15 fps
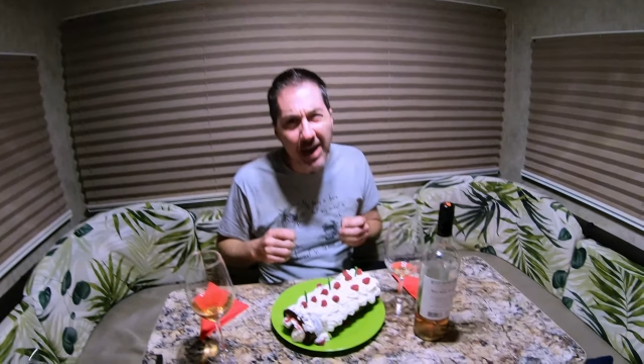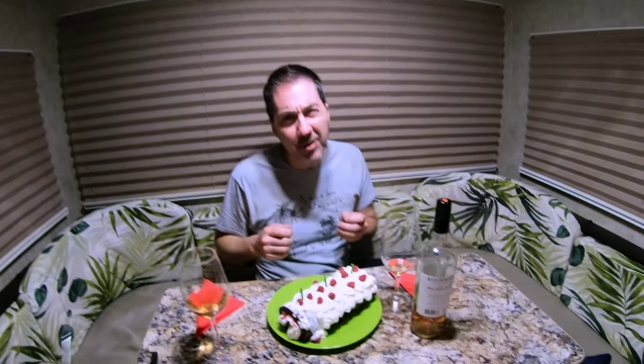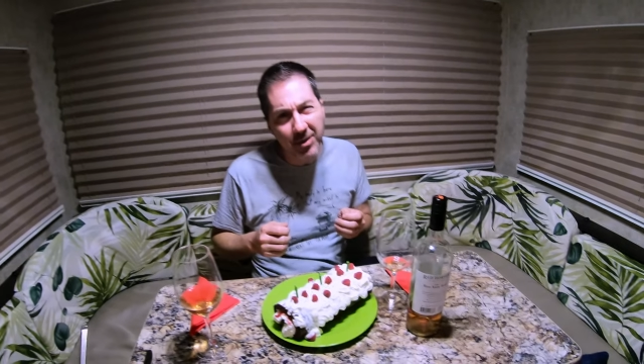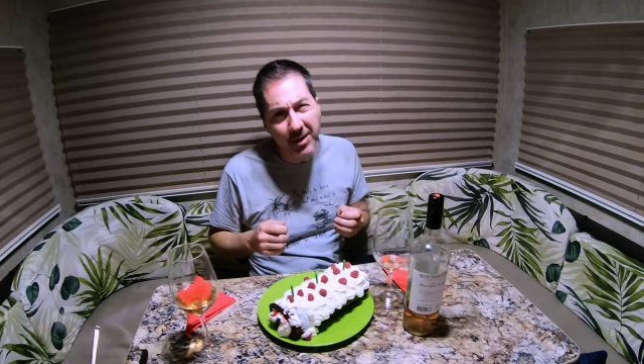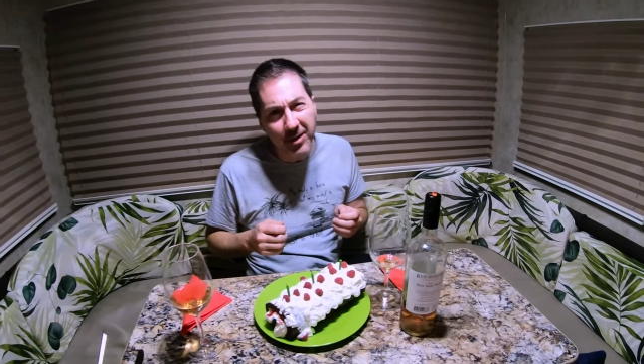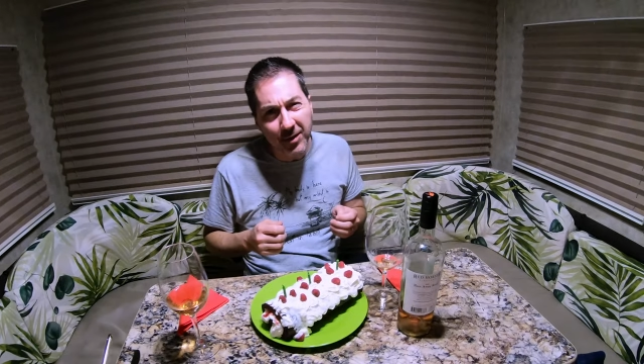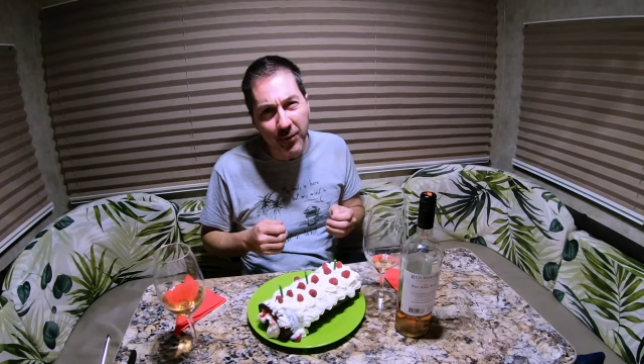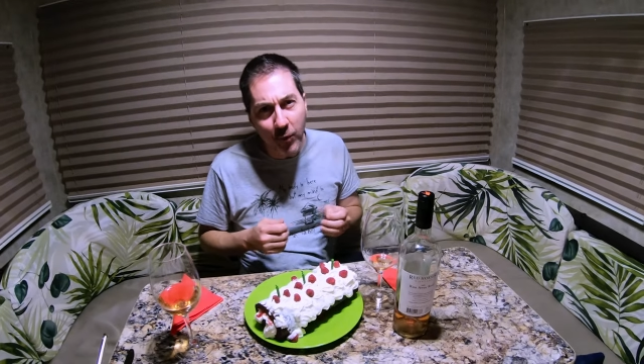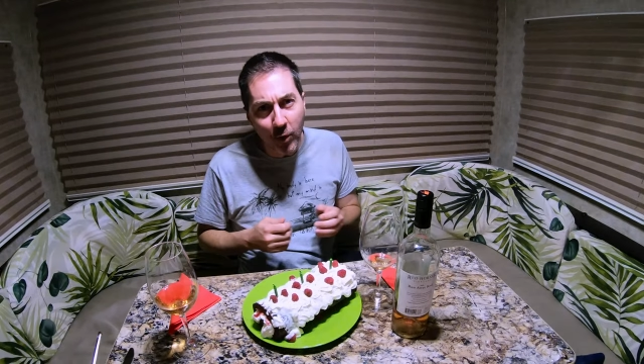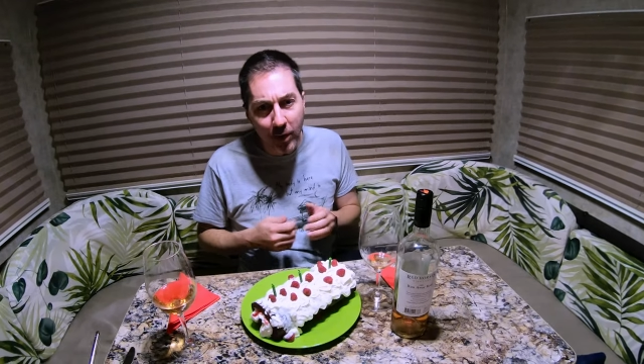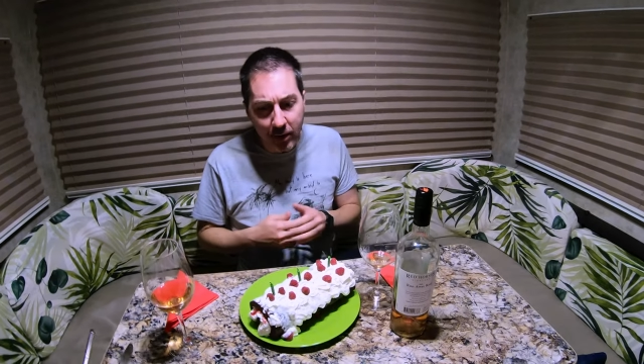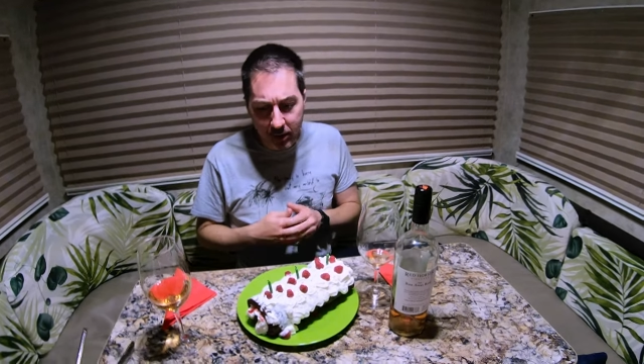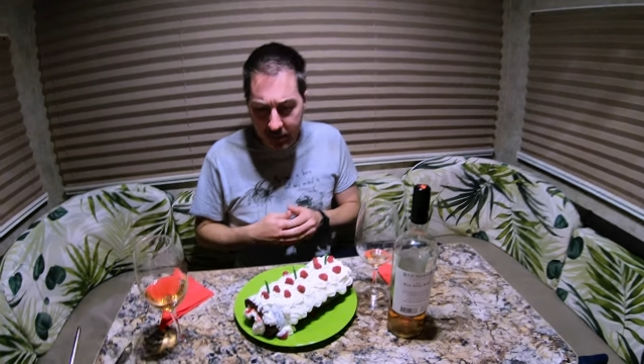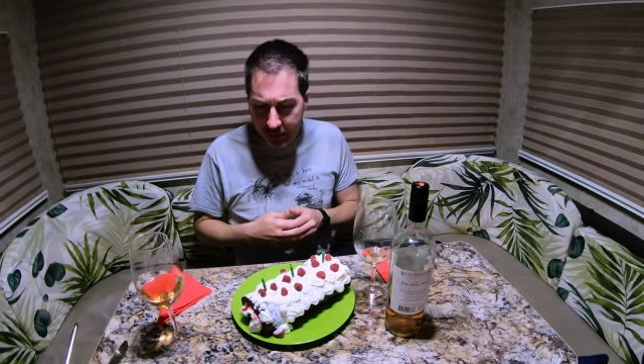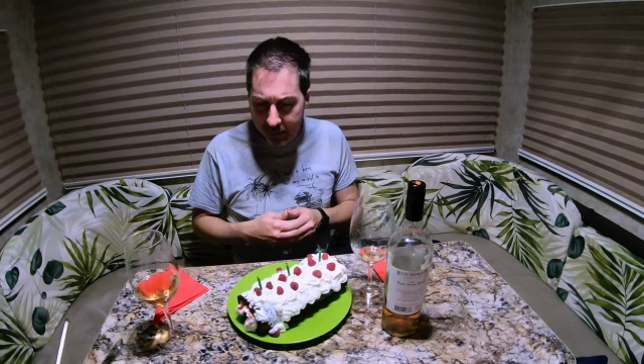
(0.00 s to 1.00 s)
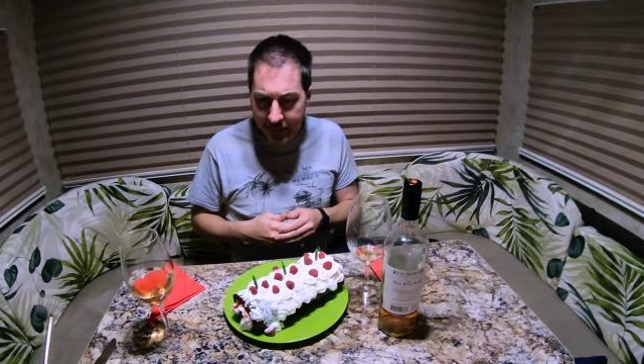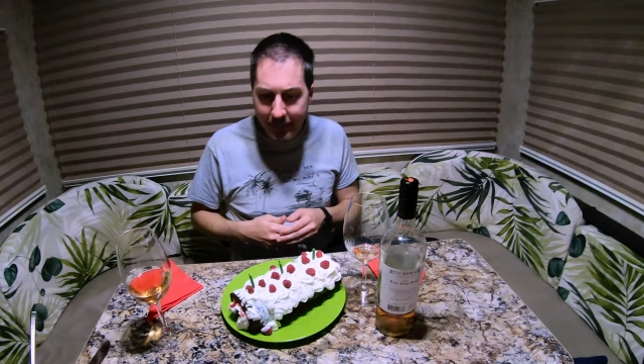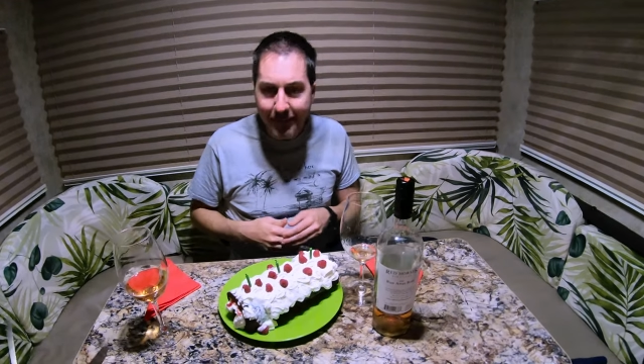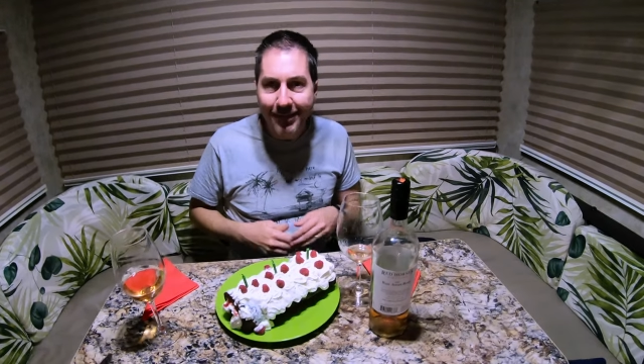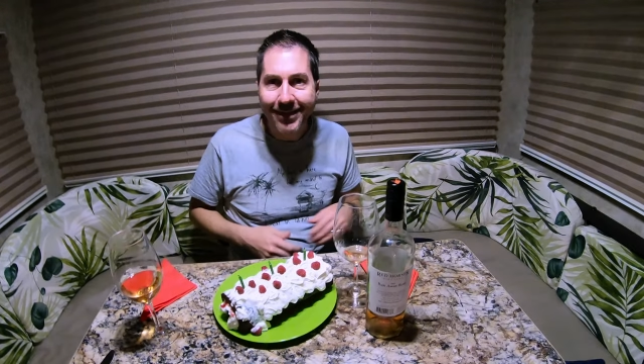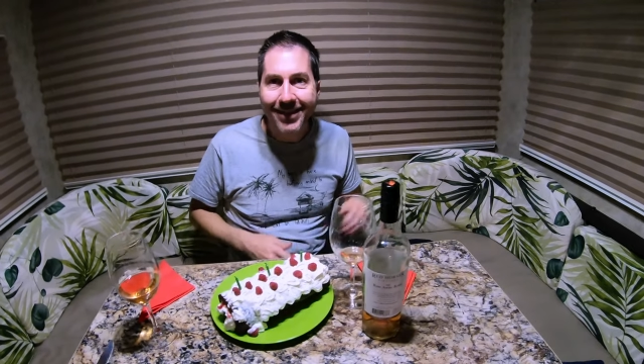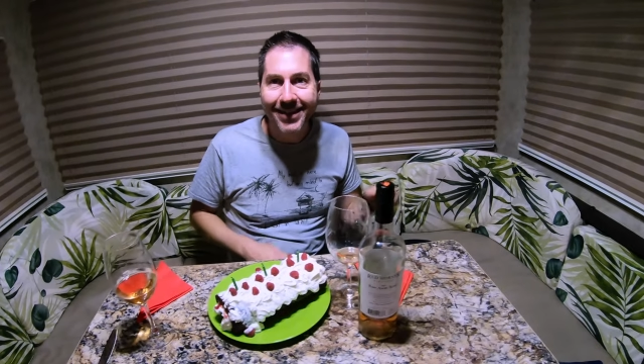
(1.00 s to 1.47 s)
actually use a fork.
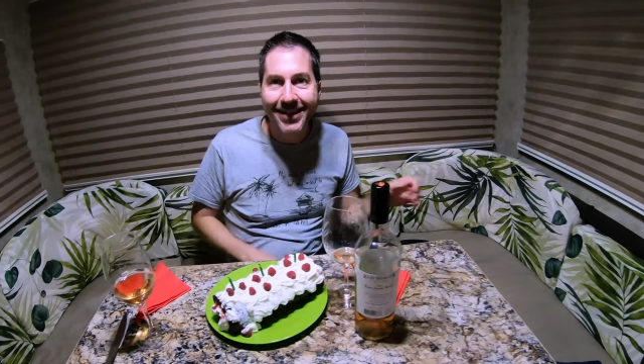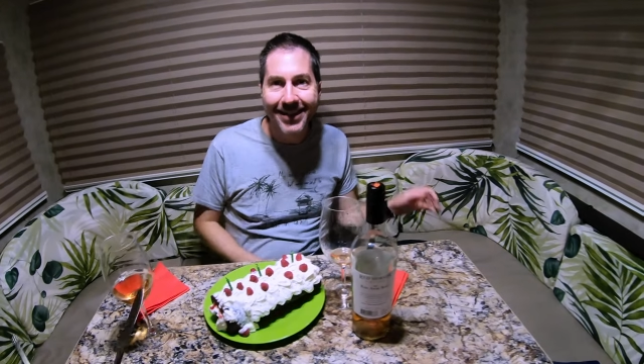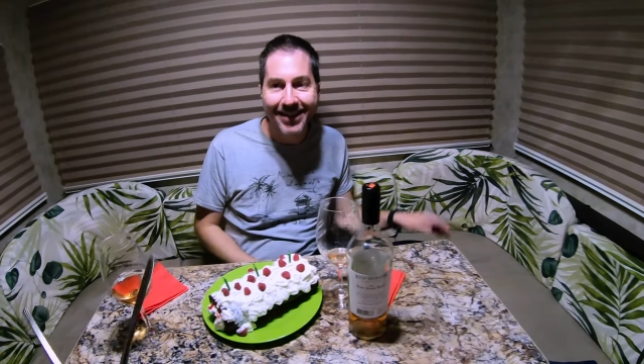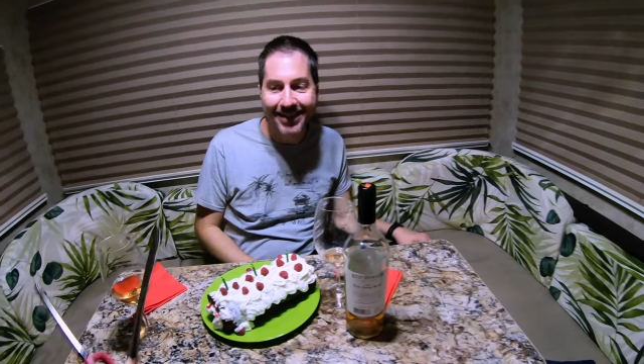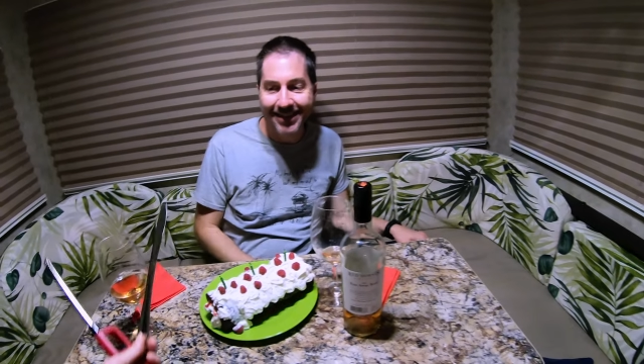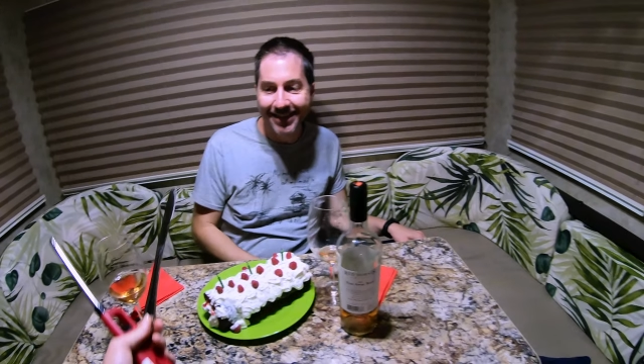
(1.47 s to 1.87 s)
Yeah.